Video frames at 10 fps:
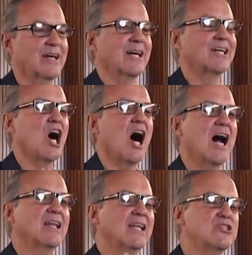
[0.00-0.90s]

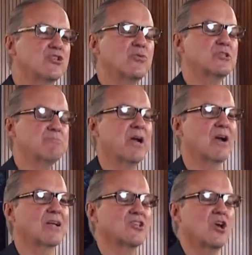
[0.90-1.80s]
godly Jewish
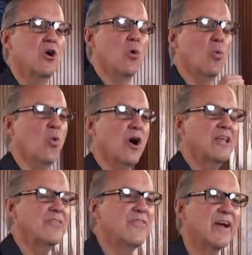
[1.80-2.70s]
parents
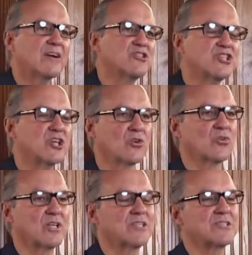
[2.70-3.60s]
wanted their
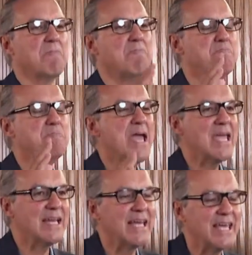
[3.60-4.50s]
children's
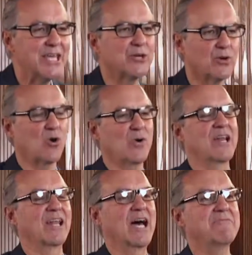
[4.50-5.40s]
main hero in
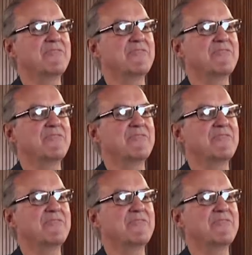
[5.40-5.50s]
life, their